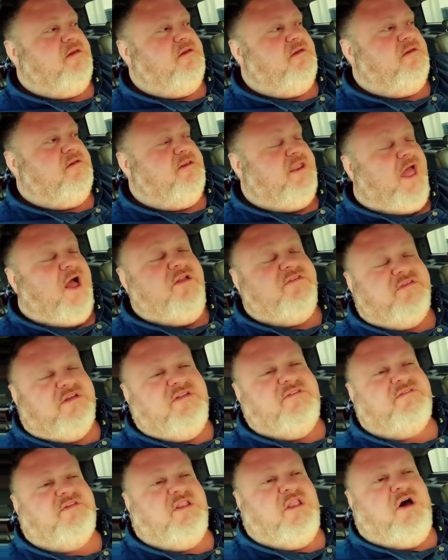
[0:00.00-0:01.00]
Now it's
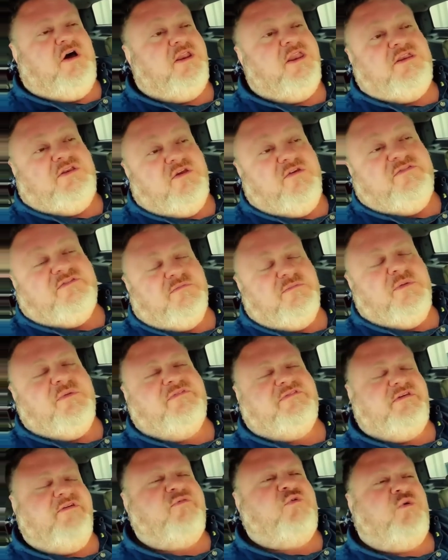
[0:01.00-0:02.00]
against the law. It didn't used to be. The
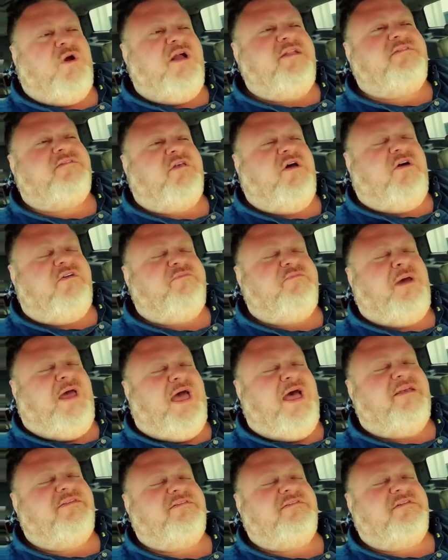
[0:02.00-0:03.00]
civil rights laws
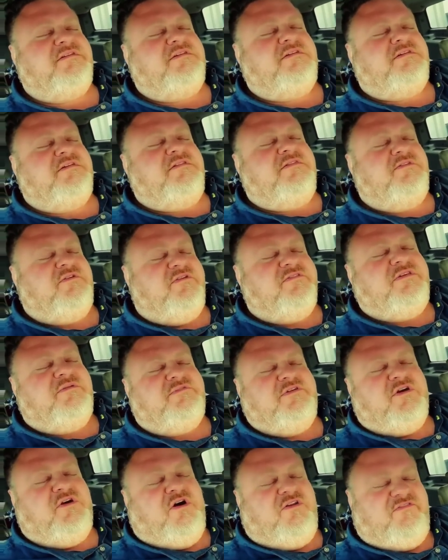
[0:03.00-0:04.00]
passed. There's
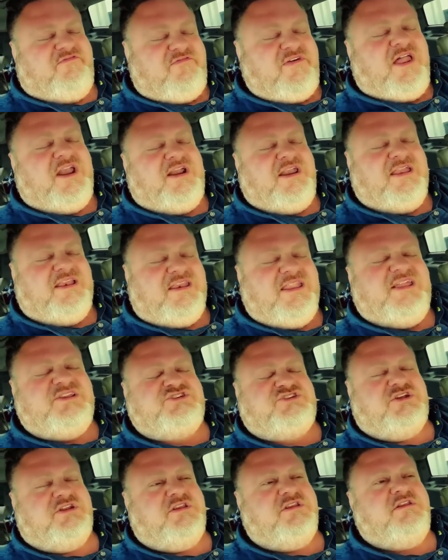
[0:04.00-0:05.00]
something called felony
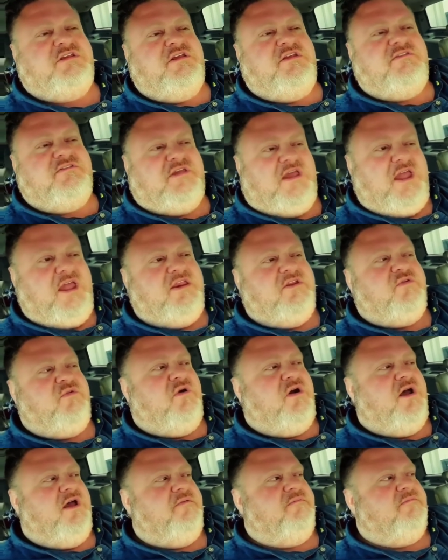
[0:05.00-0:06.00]
lynching. It's a hate
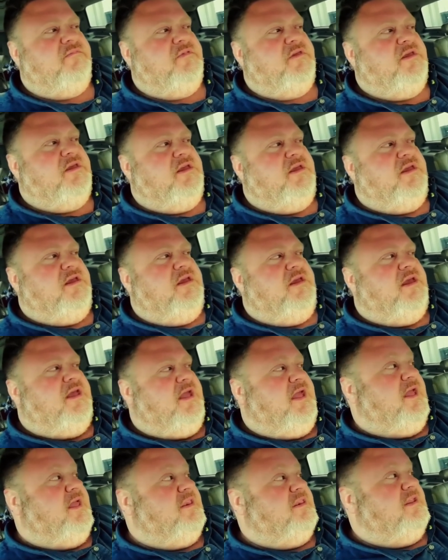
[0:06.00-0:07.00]
crime.
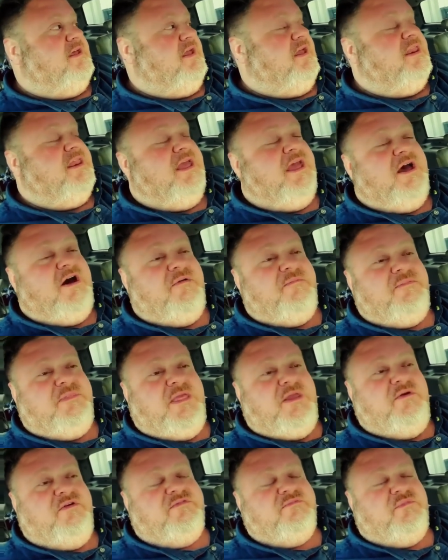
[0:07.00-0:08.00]
And anyhow,
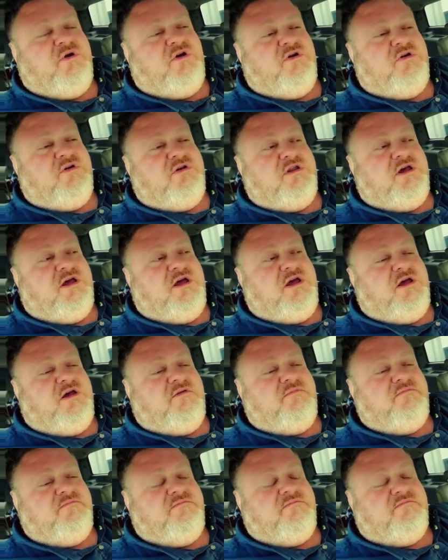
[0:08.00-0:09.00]
he was murdered.
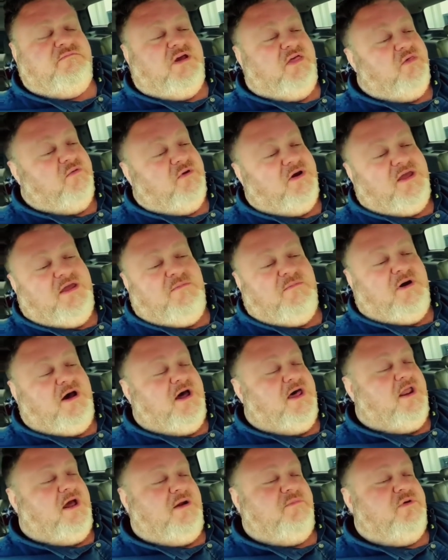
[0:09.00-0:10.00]
By the way,
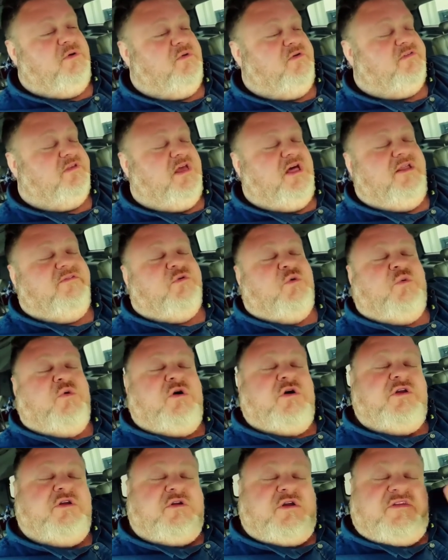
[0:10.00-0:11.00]
Ahmaud Arbery was a hell of a
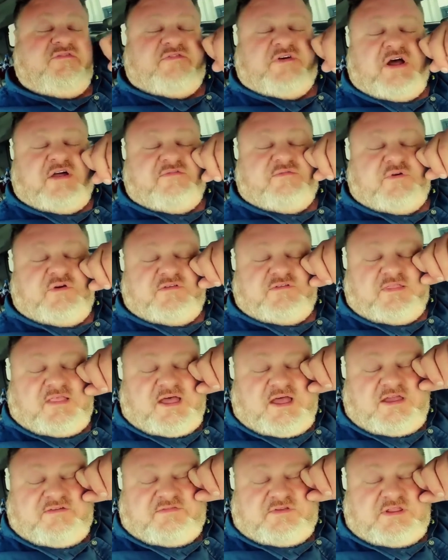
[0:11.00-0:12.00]
warrior. He fought for his
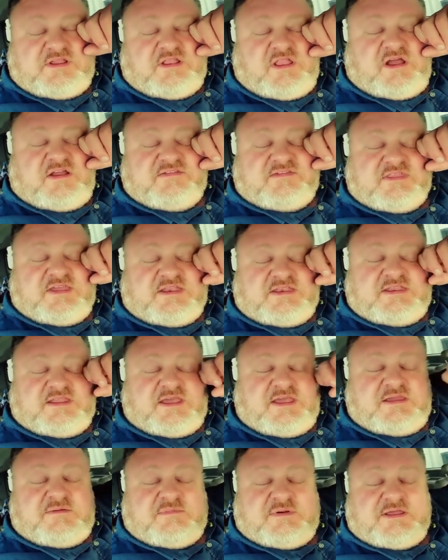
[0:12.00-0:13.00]
life, and he lost that
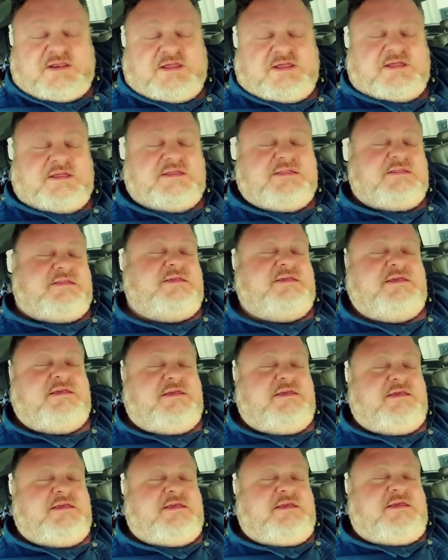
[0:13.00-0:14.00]
day. But
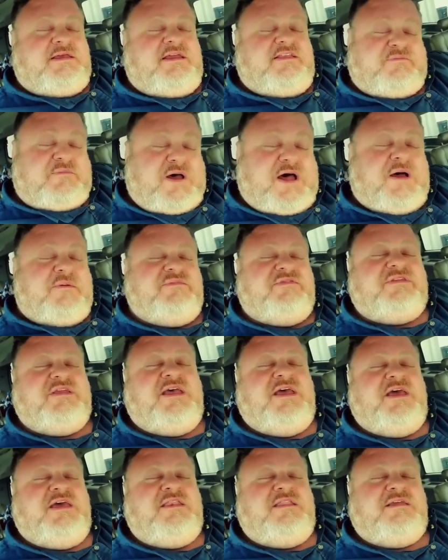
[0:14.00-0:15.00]
his mom
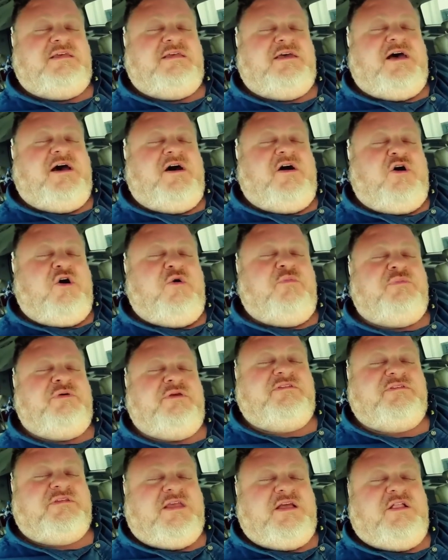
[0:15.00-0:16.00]
said, I hope
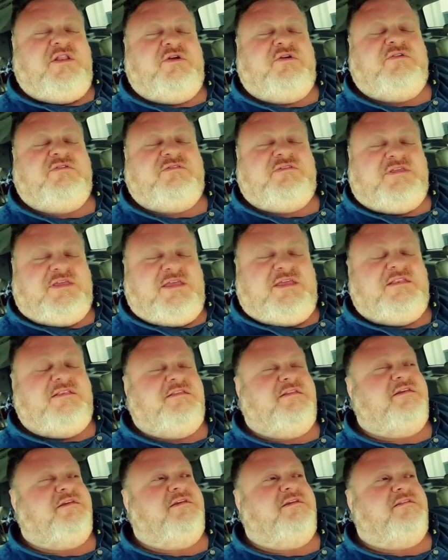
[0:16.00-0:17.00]
killers get
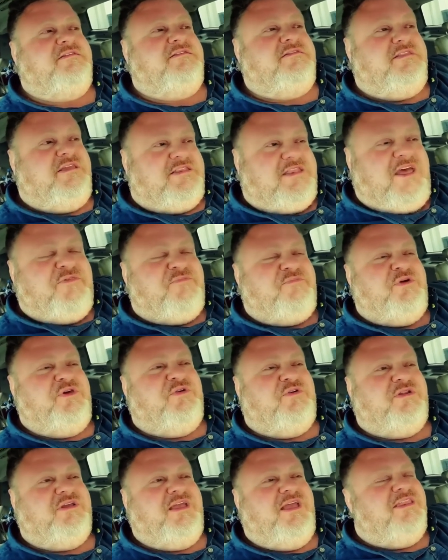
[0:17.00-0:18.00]
the death
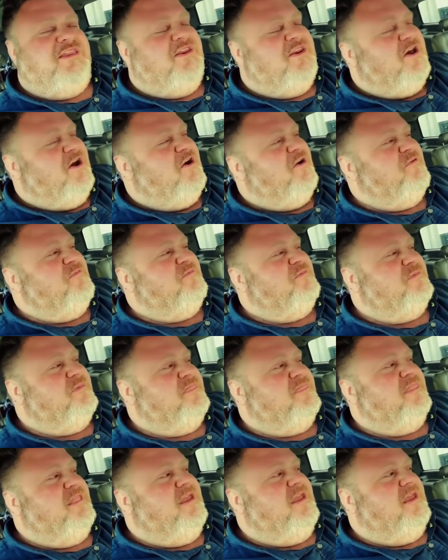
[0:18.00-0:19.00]
penalty. And
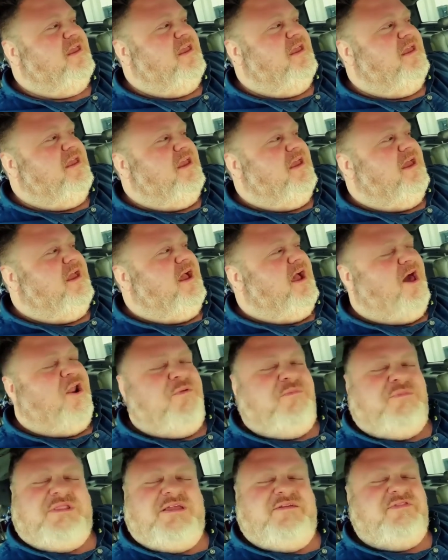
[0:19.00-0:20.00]
I
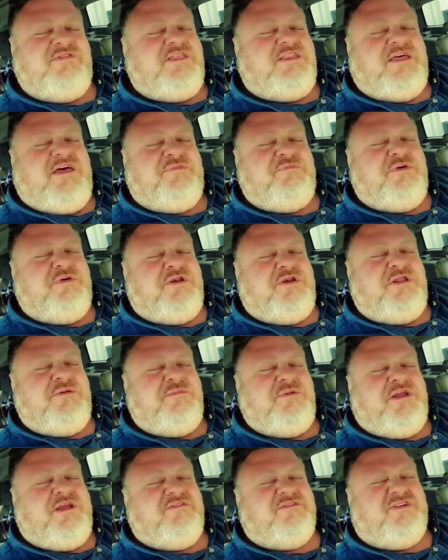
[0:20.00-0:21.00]
don't believe in the death penalty
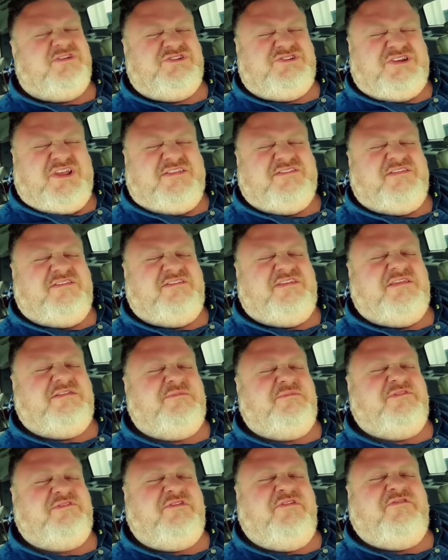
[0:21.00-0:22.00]
because our justice
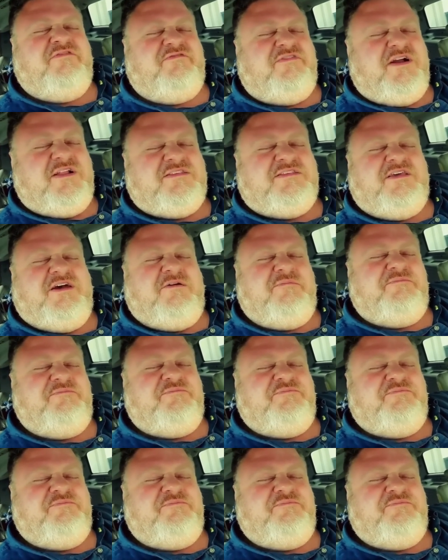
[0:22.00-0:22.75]
system's so fucked up.